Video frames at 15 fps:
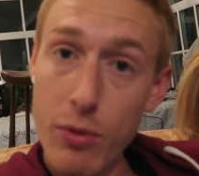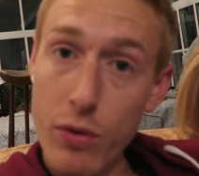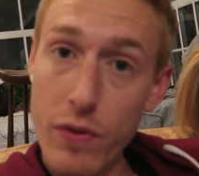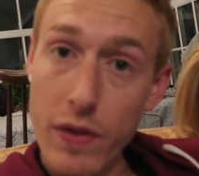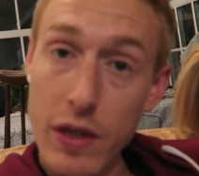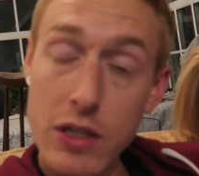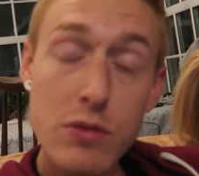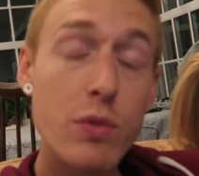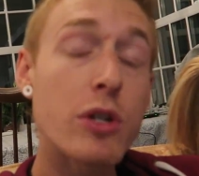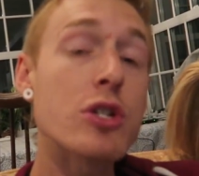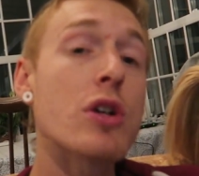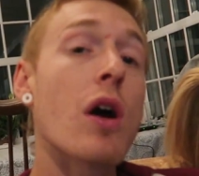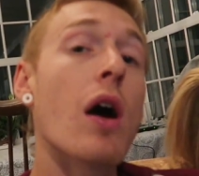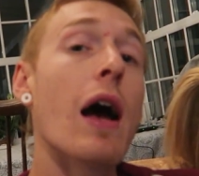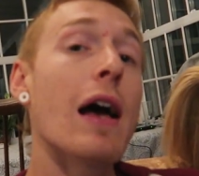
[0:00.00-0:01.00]
important things,
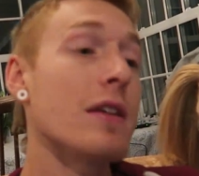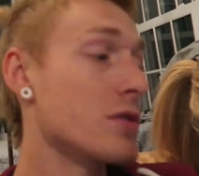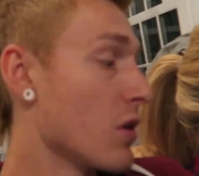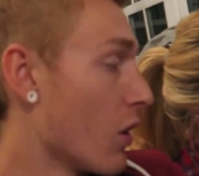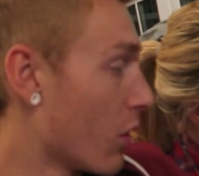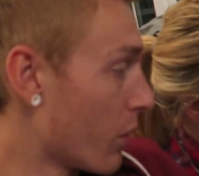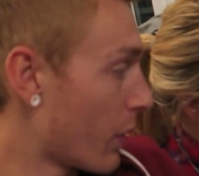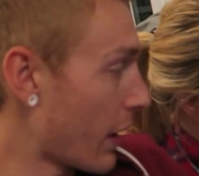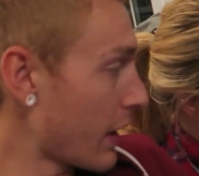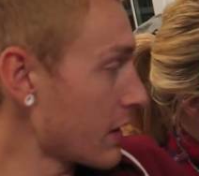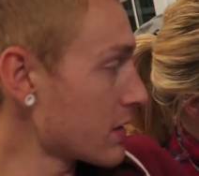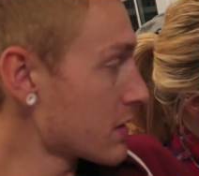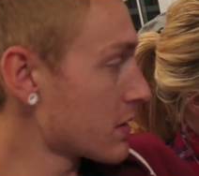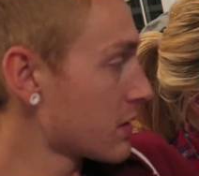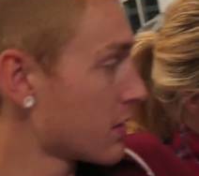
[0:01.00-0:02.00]
which are, as
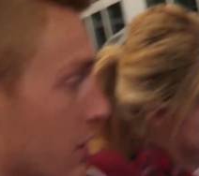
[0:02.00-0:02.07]
always,